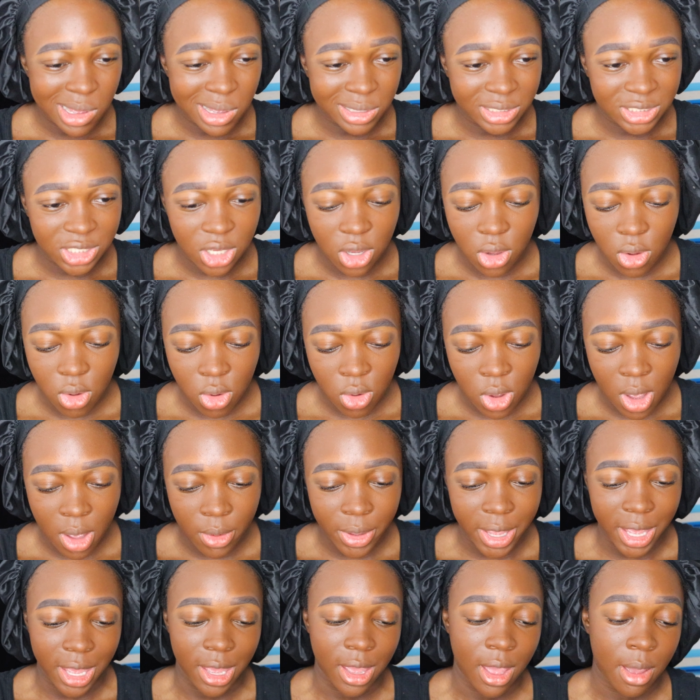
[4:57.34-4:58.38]
So,
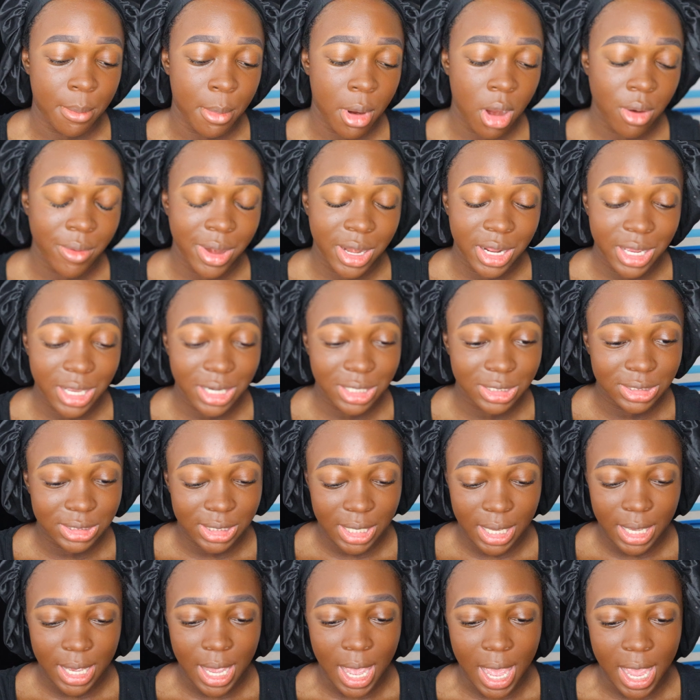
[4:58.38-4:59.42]
okay, I'm already gonna
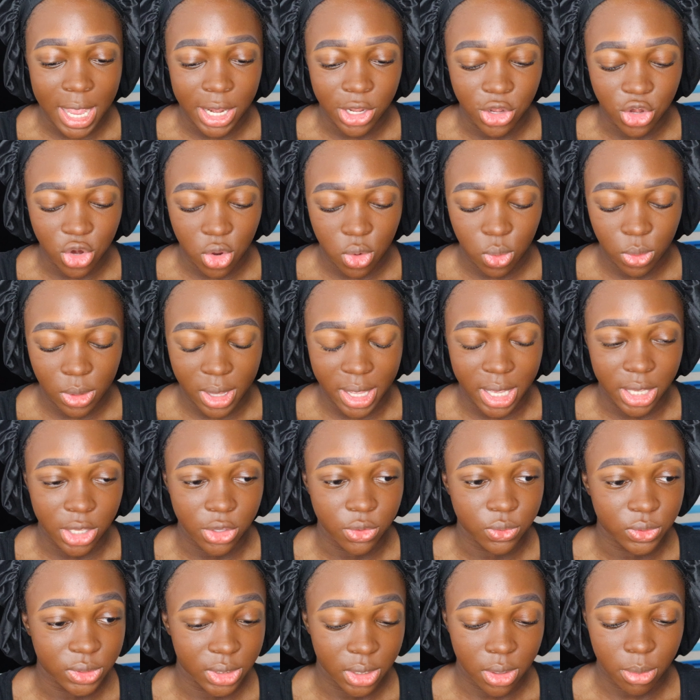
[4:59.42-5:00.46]
say I don't like
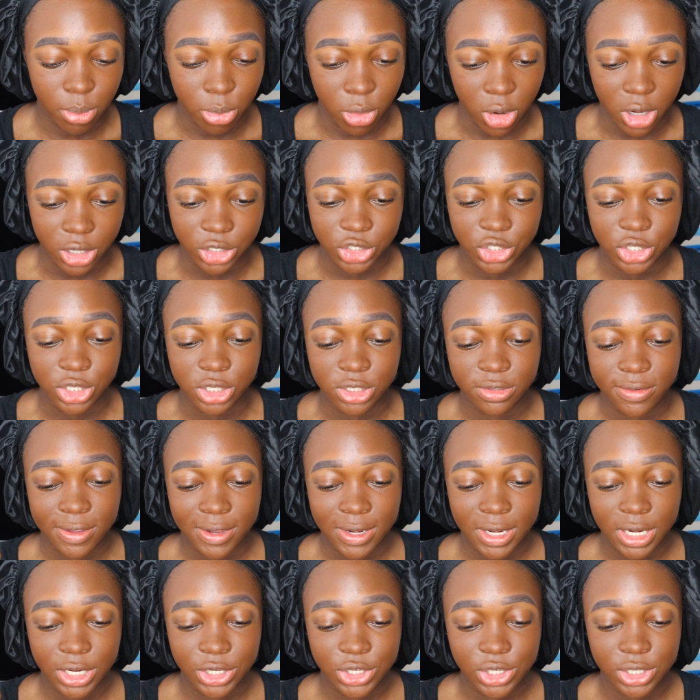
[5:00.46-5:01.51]
using a brush. This
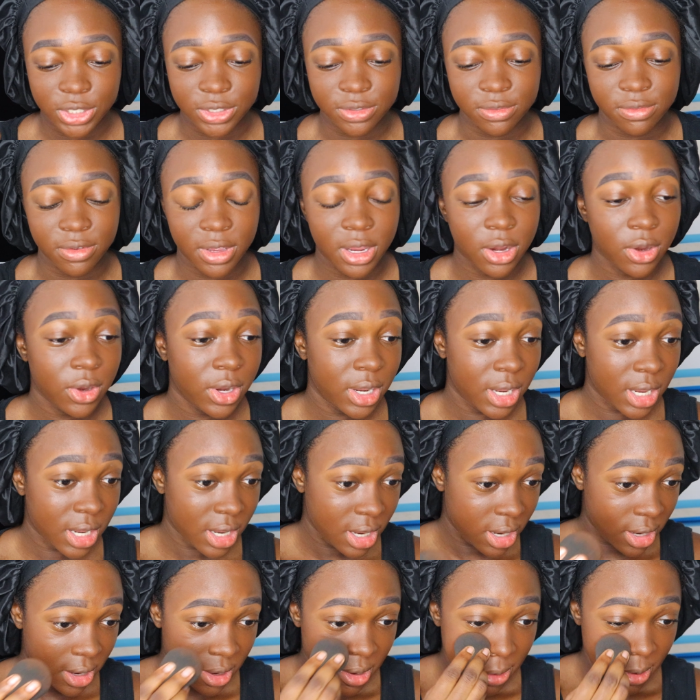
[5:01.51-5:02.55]
foundation is
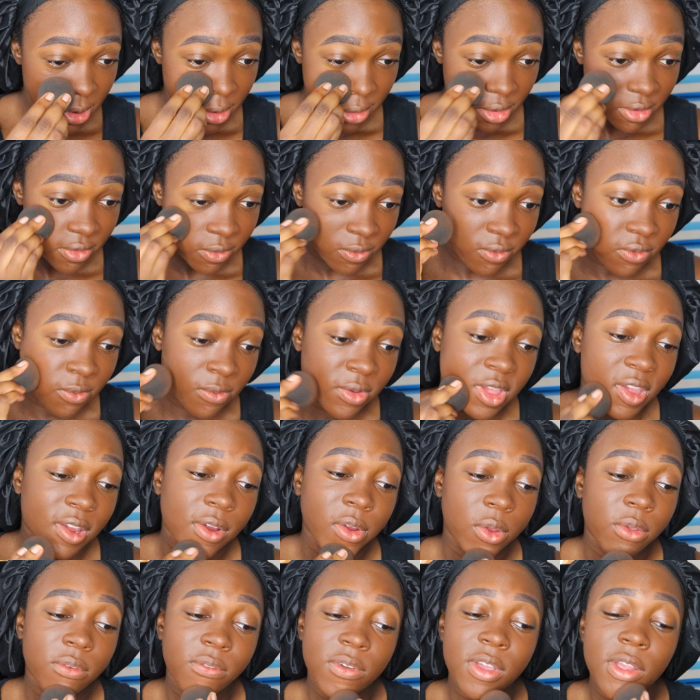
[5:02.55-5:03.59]
very,
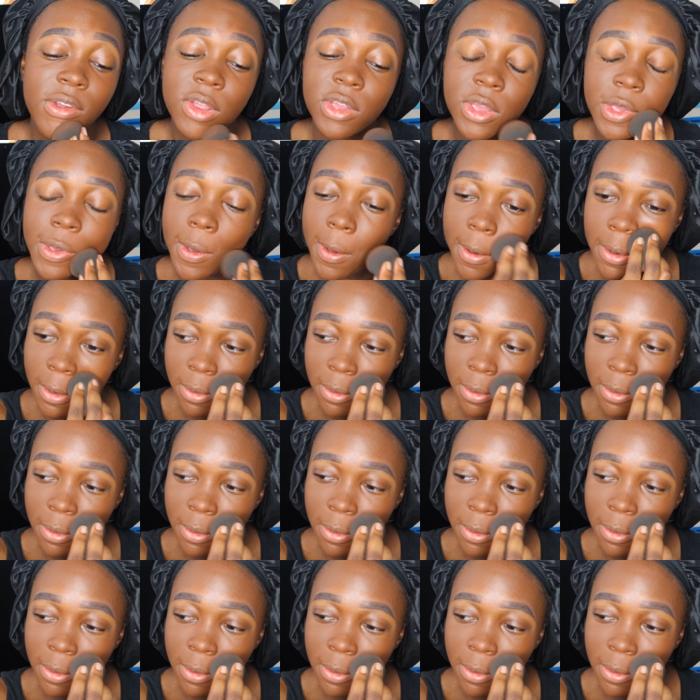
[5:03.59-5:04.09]
very, very,